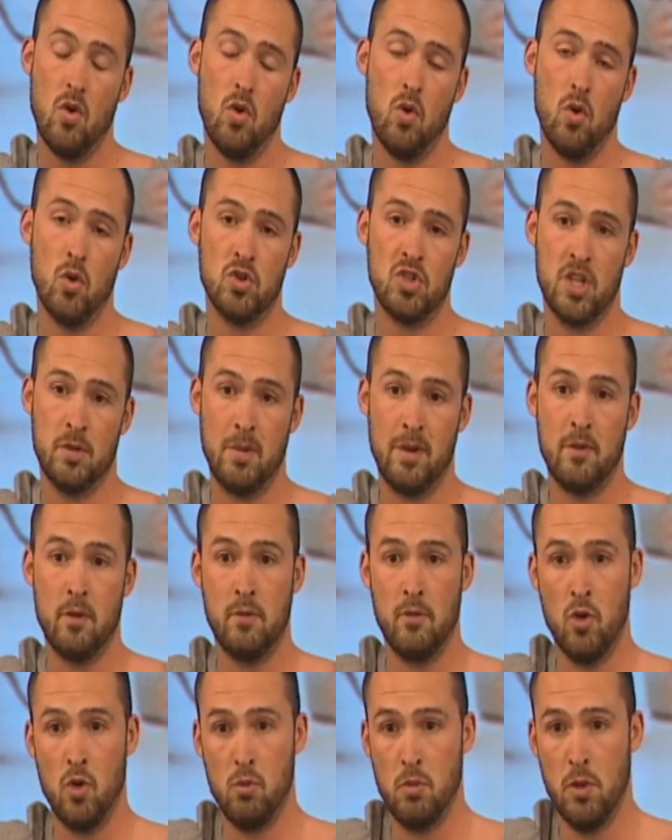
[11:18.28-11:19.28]
or some other
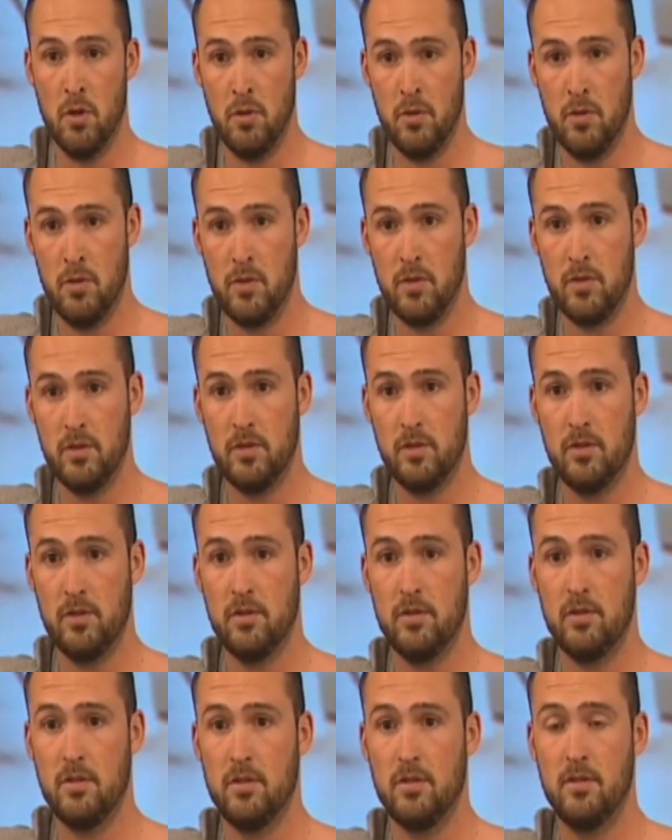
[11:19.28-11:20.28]
form of
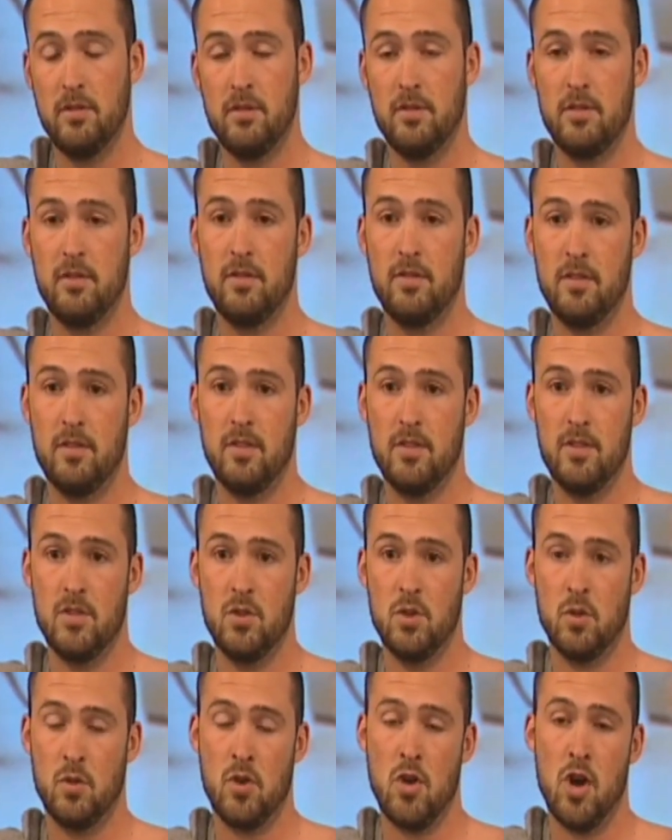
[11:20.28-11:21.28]

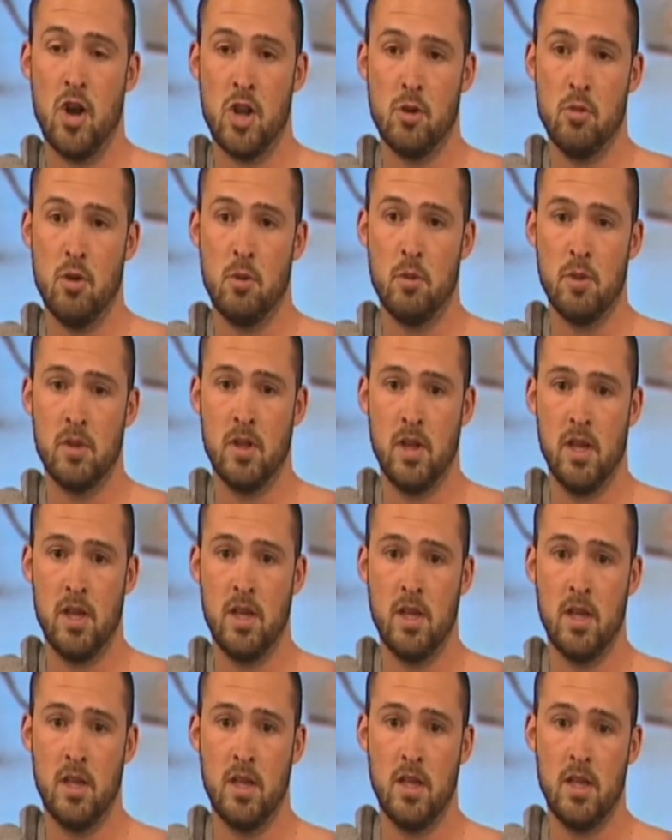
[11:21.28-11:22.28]
sort of cardiomyopathy,
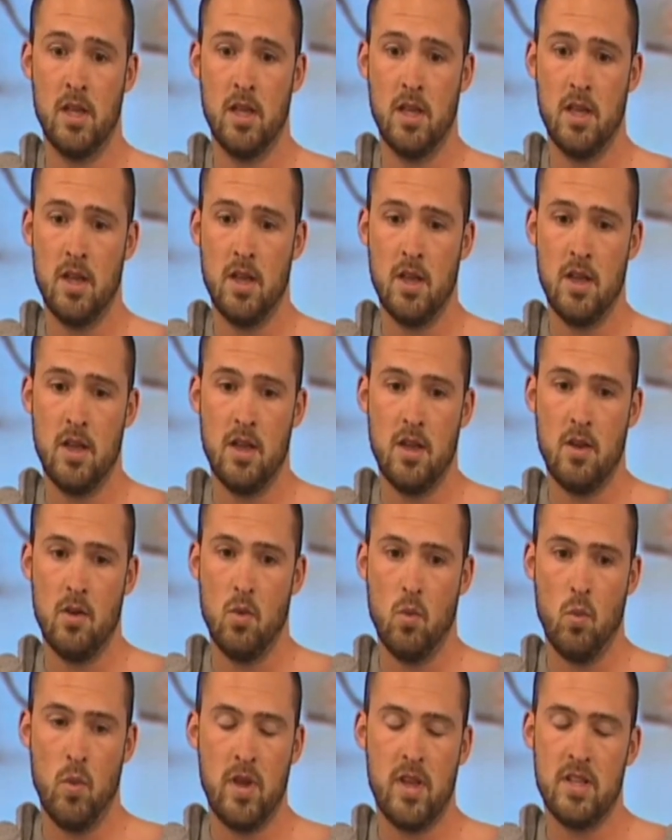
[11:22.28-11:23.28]

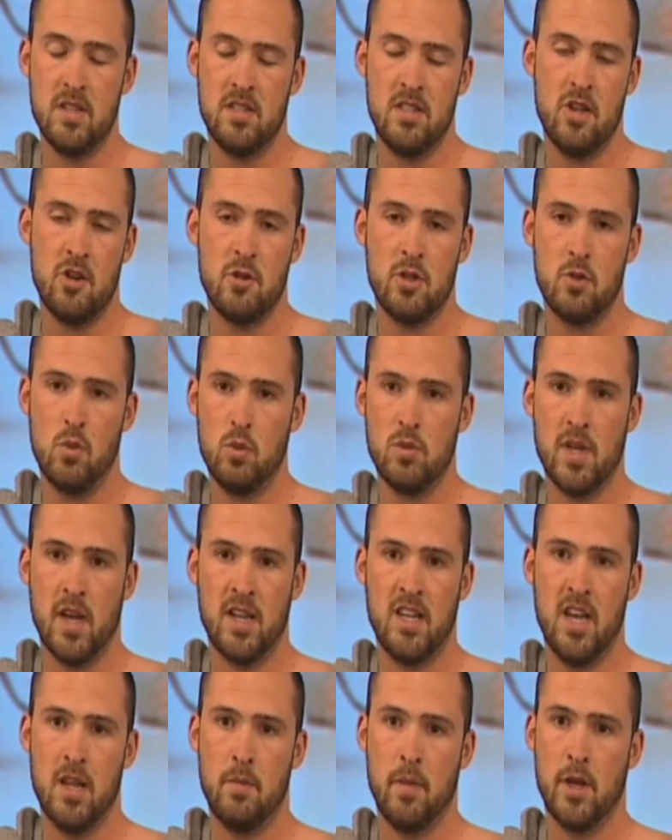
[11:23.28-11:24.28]
we can steer him towards
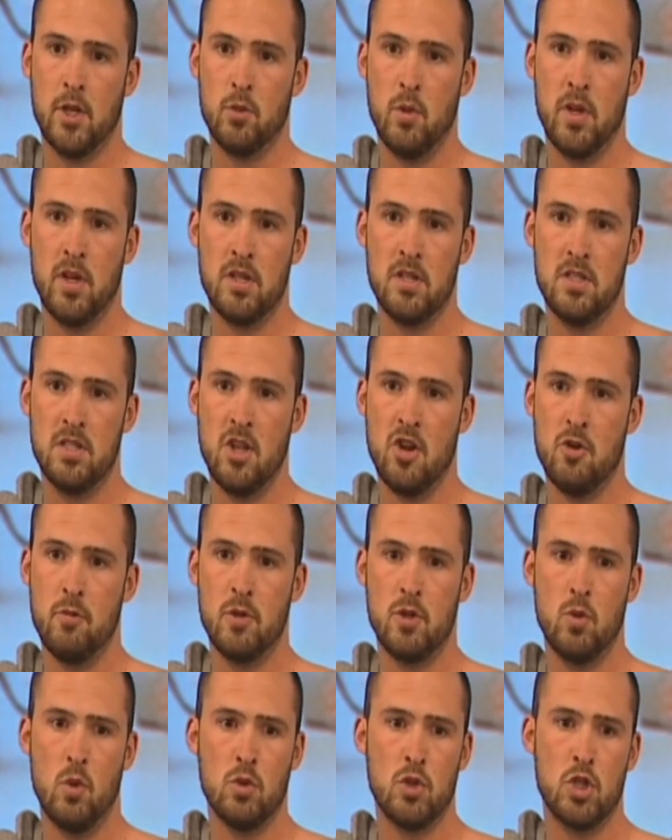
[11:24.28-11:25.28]
academics. We can steer him
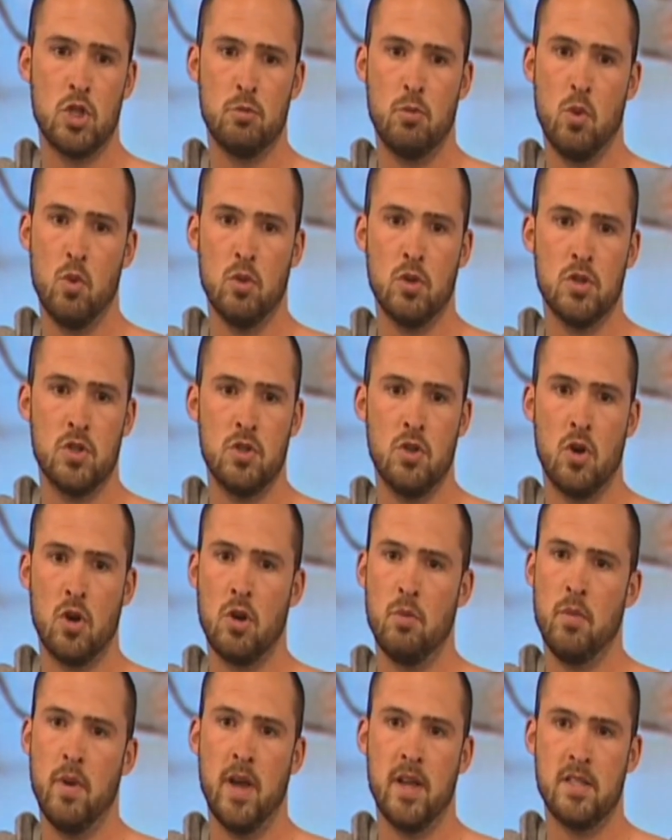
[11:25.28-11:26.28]
towards a sport that's not
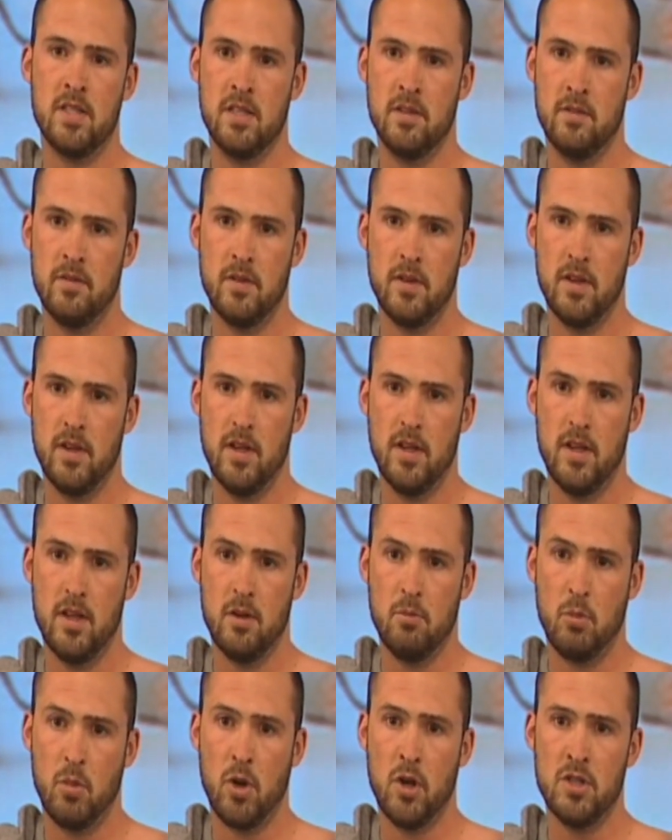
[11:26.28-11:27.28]
competitive,
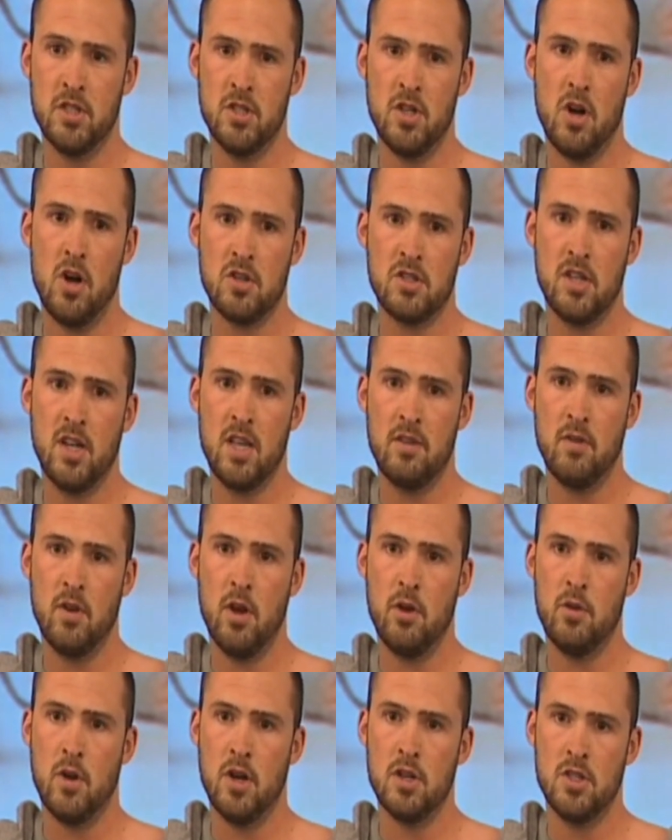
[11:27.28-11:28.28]
because it's hard to leave
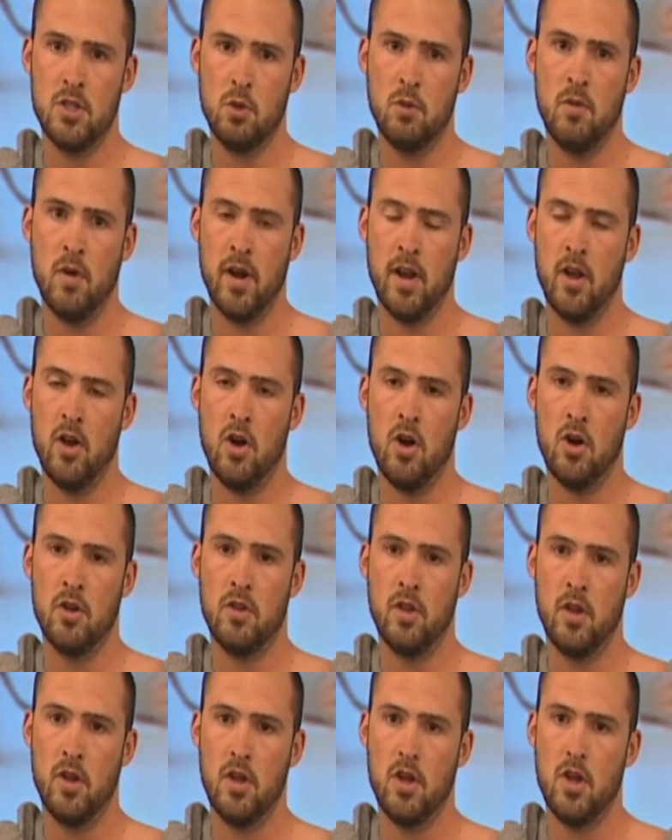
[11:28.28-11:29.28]
alone. I still find it hard
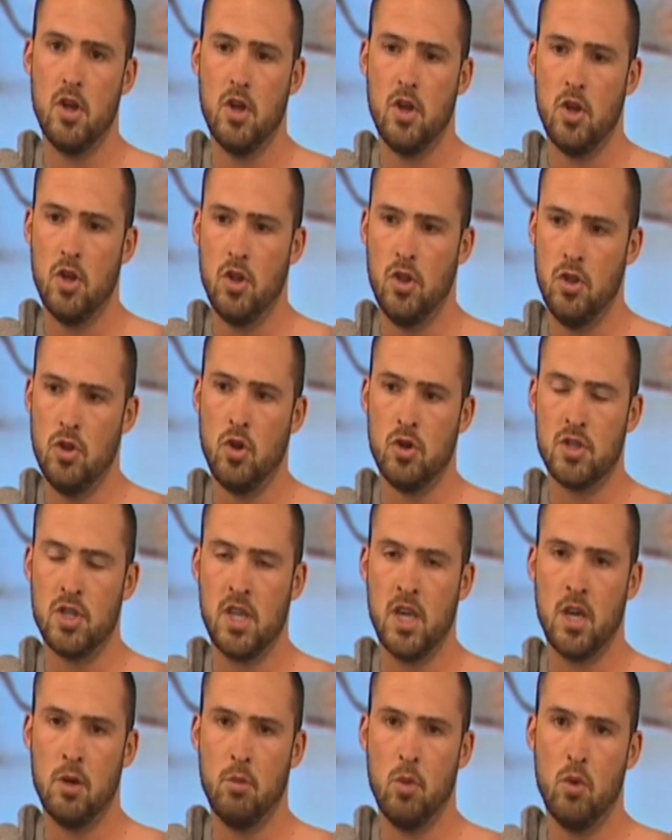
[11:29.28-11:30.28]
not to
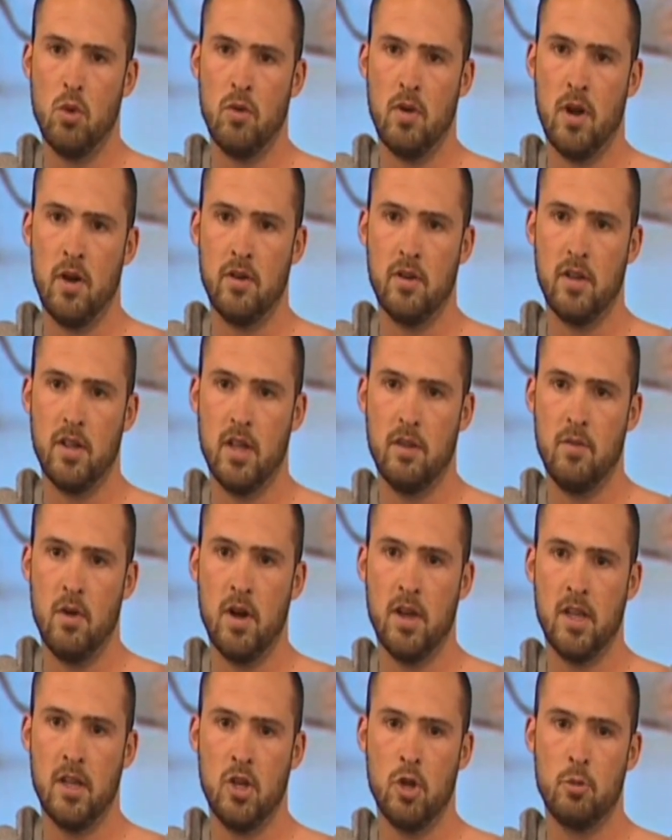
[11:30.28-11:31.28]
kick a ball around. If
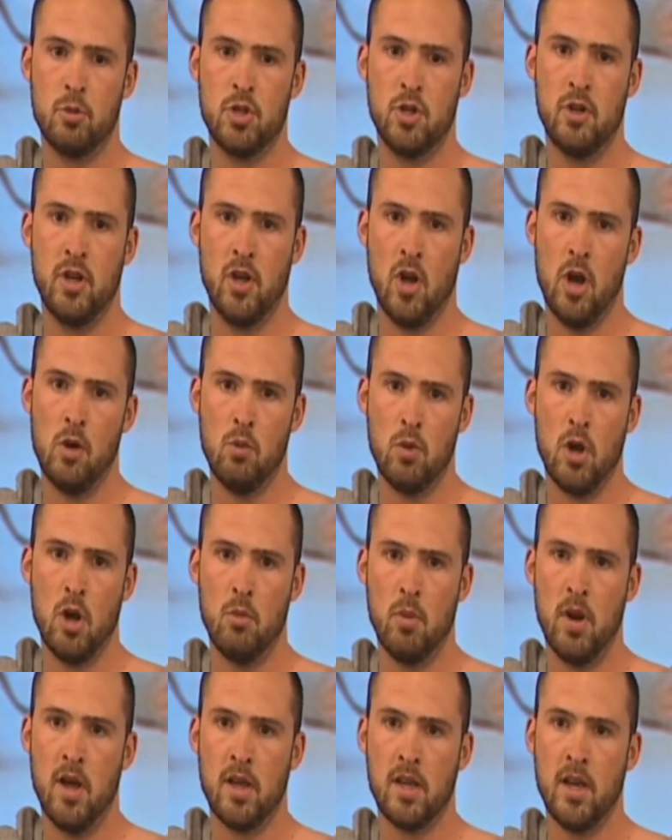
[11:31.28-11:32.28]
I get the opportunity, I will go
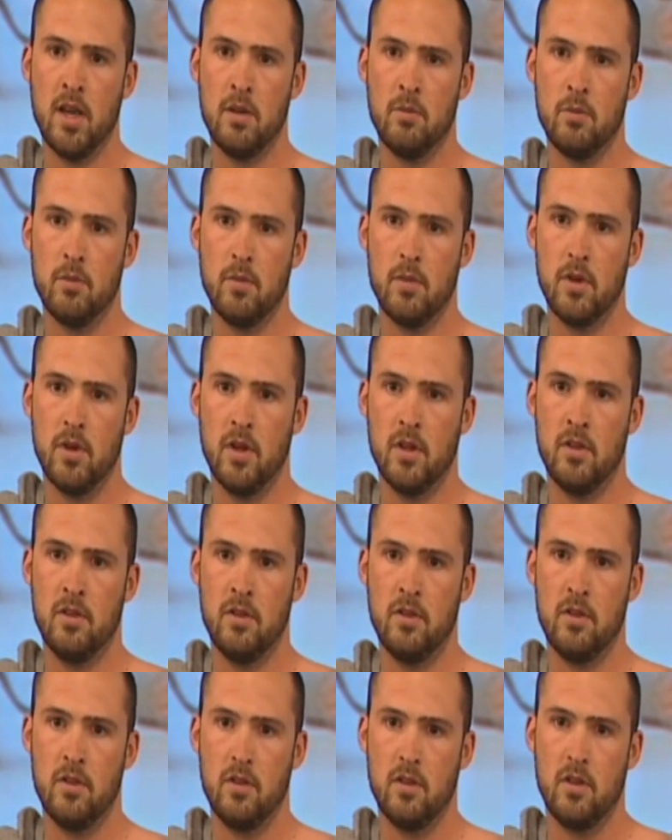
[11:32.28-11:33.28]
play a game, and